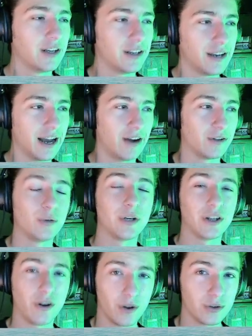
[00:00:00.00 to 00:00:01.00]
Now, you
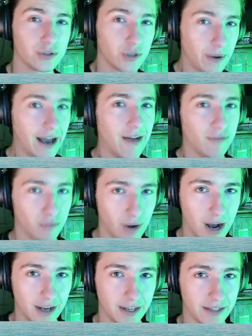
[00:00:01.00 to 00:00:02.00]
can also have
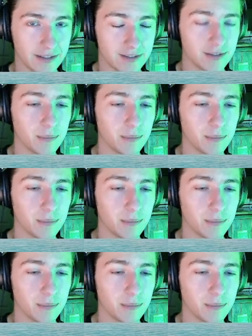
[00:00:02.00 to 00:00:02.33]
rockets,